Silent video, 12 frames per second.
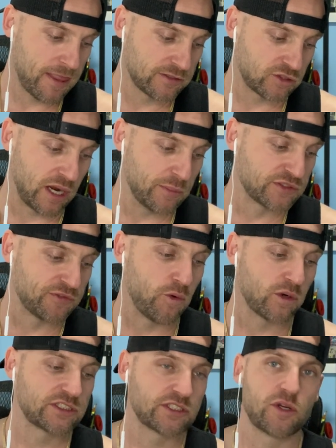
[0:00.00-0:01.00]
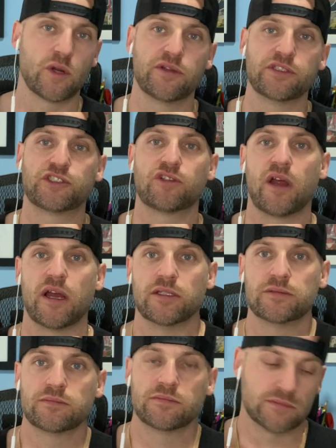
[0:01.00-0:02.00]
I was forced to go to this trial,
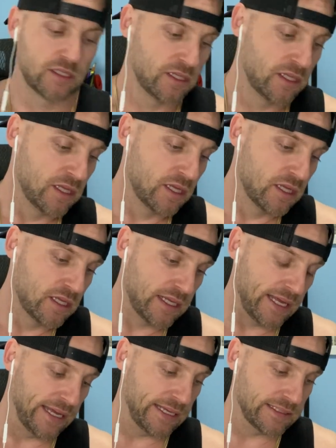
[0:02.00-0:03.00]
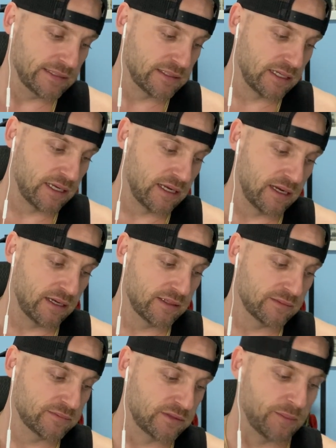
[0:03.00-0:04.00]
and
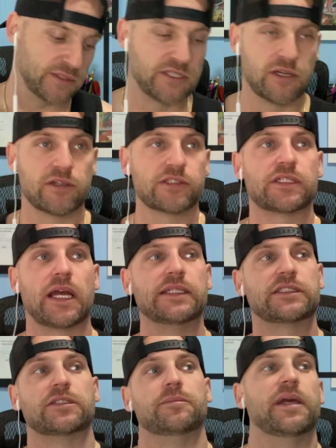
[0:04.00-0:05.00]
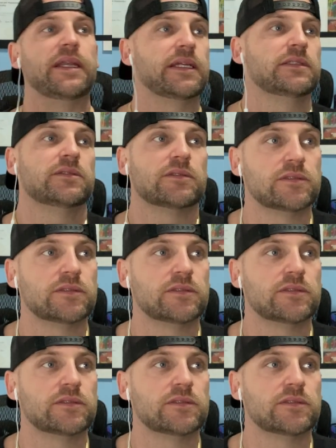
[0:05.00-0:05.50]
the materials I submitted,